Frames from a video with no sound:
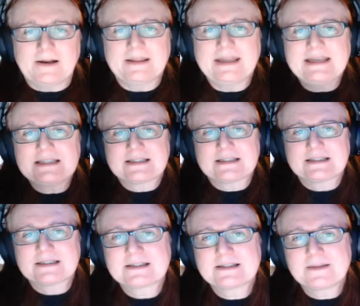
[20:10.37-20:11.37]

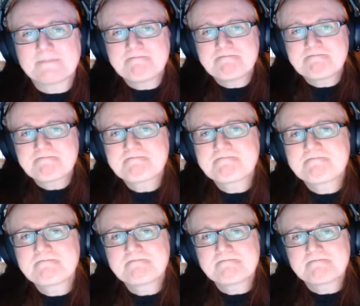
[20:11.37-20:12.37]
this
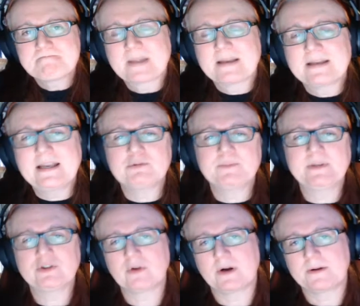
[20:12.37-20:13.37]
keeps me
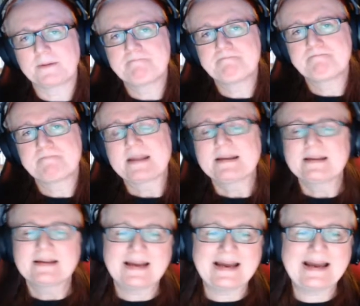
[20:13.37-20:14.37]
strong.
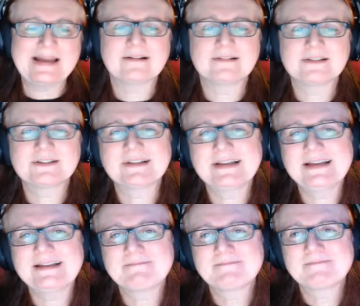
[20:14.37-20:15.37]
And
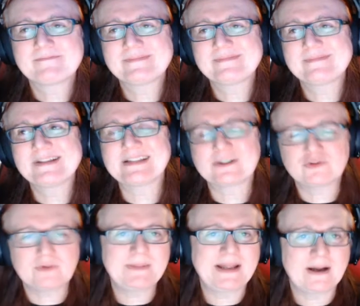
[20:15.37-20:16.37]
honestly, it's
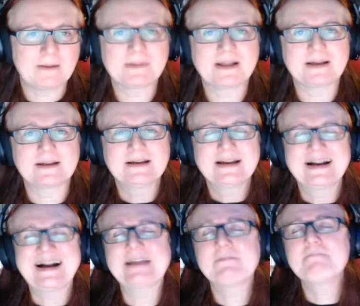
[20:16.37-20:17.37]
extremely humbling.
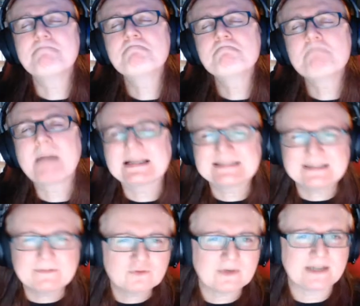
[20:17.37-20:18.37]
I have
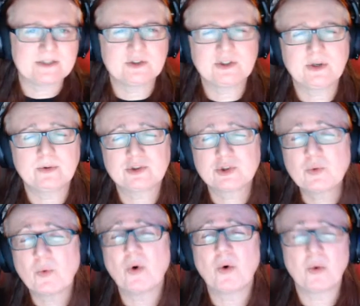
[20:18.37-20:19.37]
massive gratitude
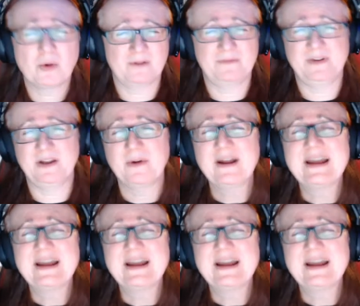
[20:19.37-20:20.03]
to all of you,